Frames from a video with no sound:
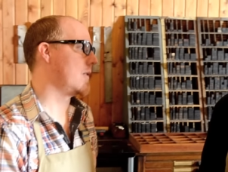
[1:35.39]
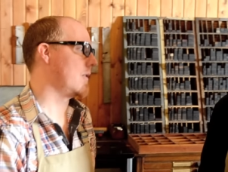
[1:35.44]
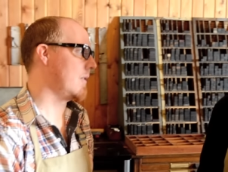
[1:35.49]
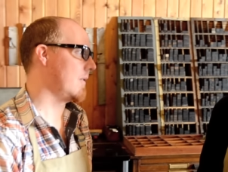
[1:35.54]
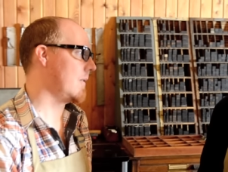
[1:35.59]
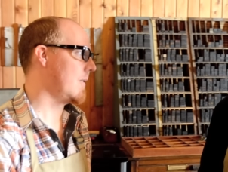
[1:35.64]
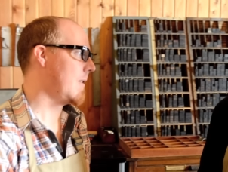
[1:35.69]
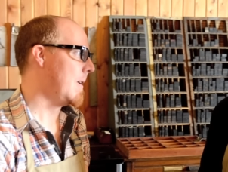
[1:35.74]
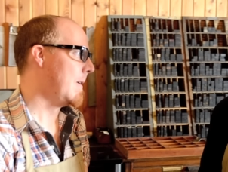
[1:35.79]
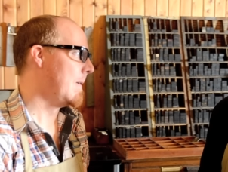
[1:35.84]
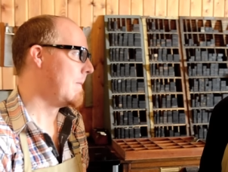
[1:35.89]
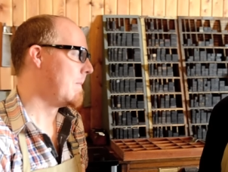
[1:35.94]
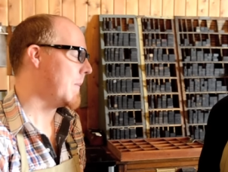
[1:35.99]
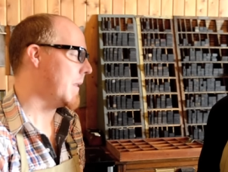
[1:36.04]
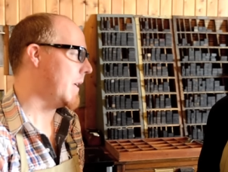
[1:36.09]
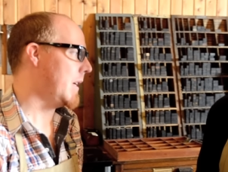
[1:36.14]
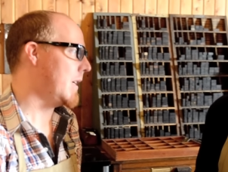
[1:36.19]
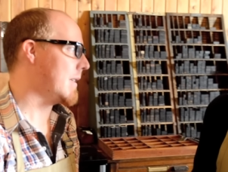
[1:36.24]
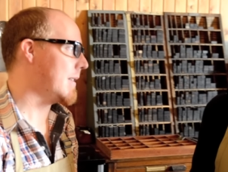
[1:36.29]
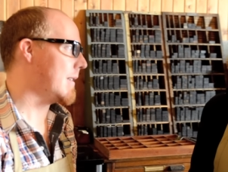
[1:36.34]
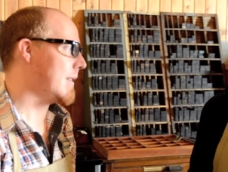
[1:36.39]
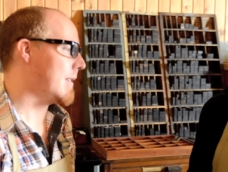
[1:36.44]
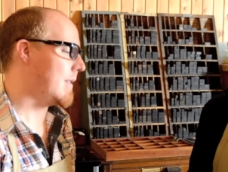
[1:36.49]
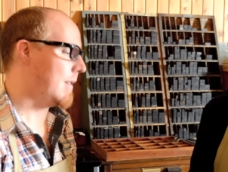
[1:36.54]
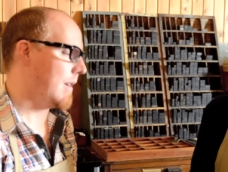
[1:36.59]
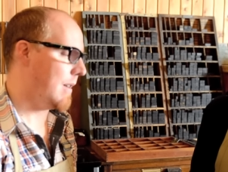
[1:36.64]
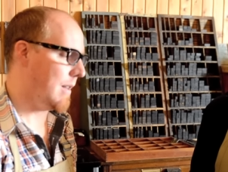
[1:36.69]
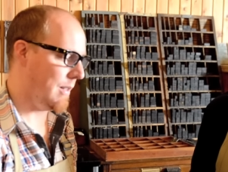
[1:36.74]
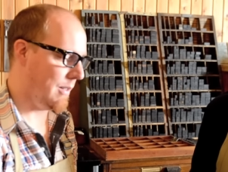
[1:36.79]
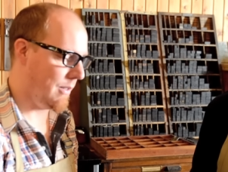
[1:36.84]
to do is
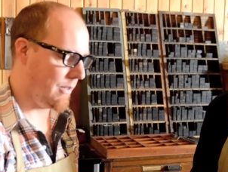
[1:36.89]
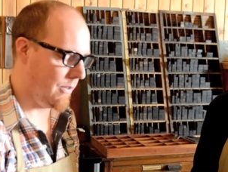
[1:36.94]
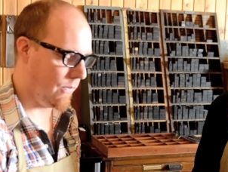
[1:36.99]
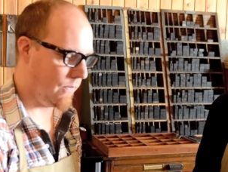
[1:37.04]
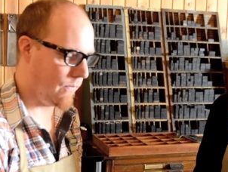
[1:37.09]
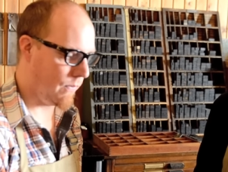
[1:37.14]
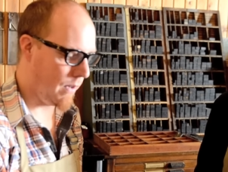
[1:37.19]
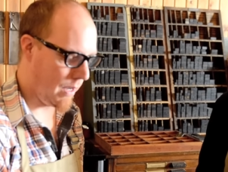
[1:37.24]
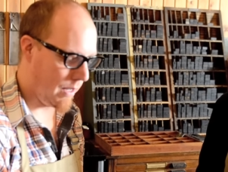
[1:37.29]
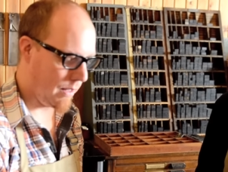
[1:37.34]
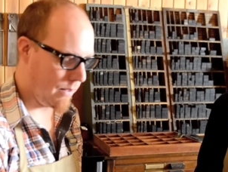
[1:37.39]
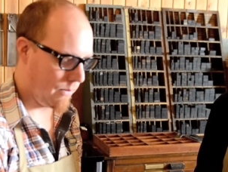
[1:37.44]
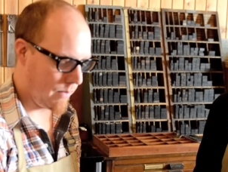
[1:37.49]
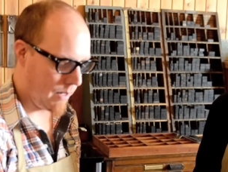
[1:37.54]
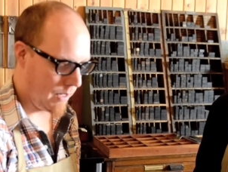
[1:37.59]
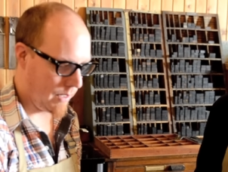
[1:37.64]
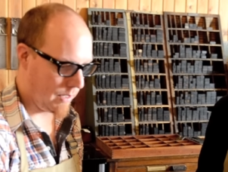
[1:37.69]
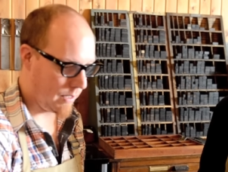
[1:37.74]
uh, to find the right